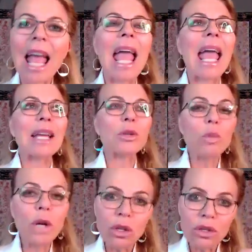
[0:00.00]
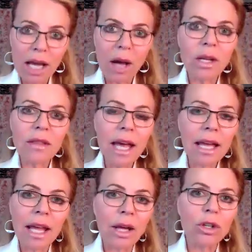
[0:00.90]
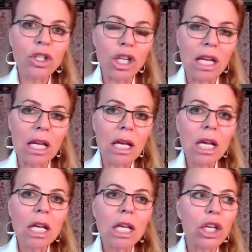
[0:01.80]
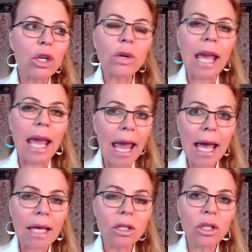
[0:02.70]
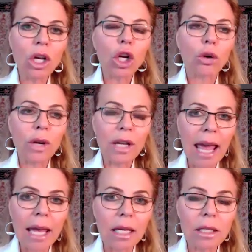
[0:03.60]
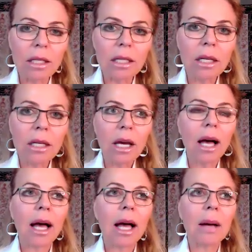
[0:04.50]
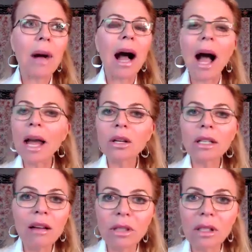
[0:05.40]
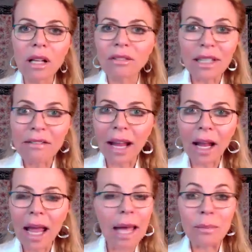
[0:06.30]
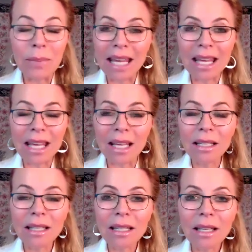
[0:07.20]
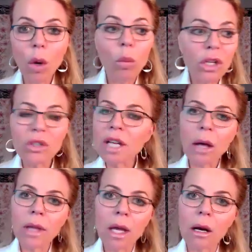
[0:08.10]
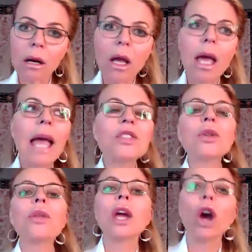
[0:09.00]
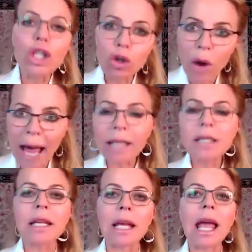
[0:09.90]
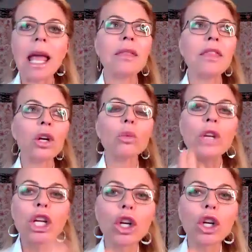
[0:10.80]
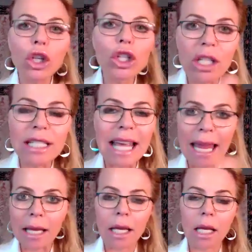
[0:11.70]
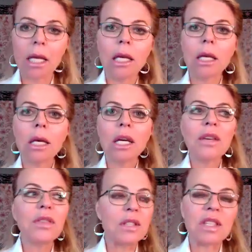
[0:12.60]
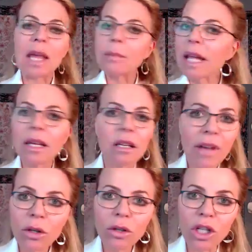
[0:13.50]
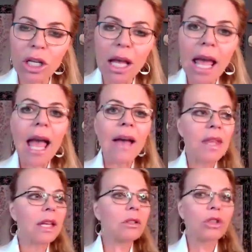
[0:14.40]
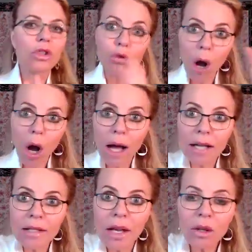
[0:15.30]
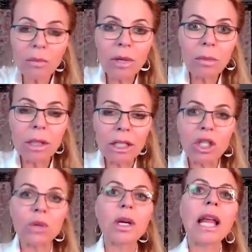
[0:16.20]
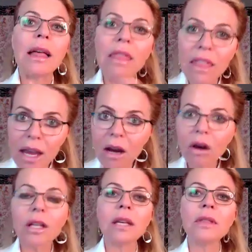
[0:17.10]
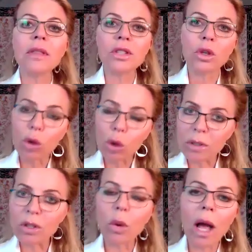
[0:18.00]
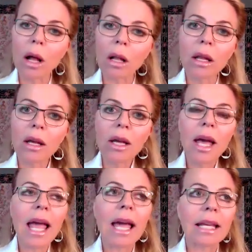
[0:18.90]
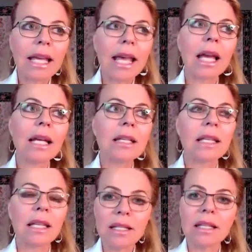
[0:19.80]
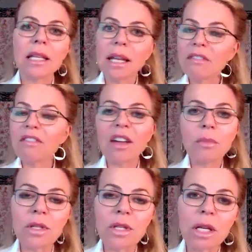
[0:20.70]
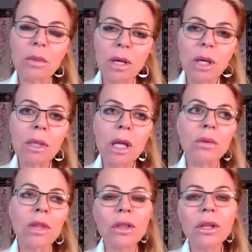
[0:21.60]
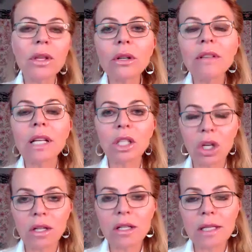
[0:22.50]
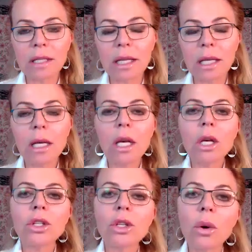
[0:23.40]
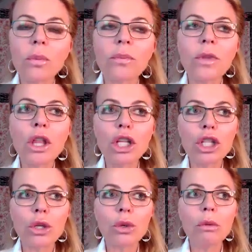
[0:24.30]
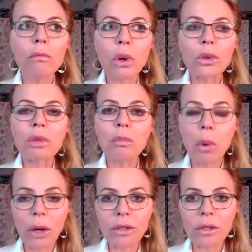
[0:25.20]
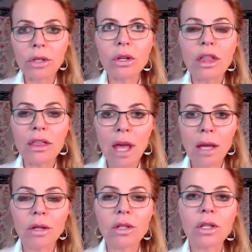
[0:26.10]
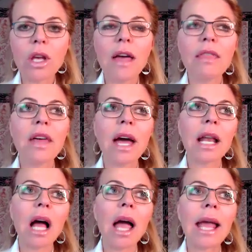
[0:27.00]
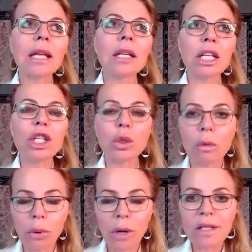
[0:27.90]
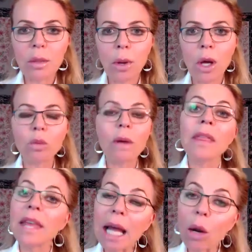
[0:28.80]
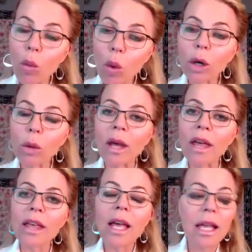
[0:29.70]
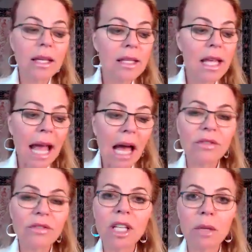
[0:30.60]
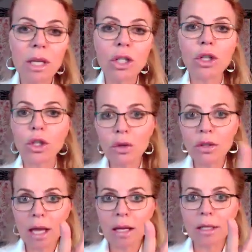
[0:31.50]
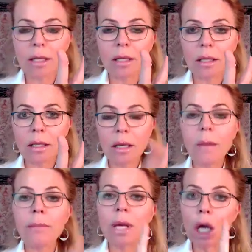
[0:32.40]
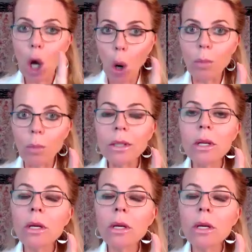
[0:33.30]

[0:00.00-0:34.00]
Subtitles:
And when you're down in that energy, you can't create a higher level of living and being when you're down there. And so they are attracting and they're regurgitating the same negative energy. And then it draws other people into it, and they're in this group as well. And again, I say that's the 95% of the people out there that are living unconsciously. So the two most important things that I need to impress upon women that I work with is they have to commit to two things: being open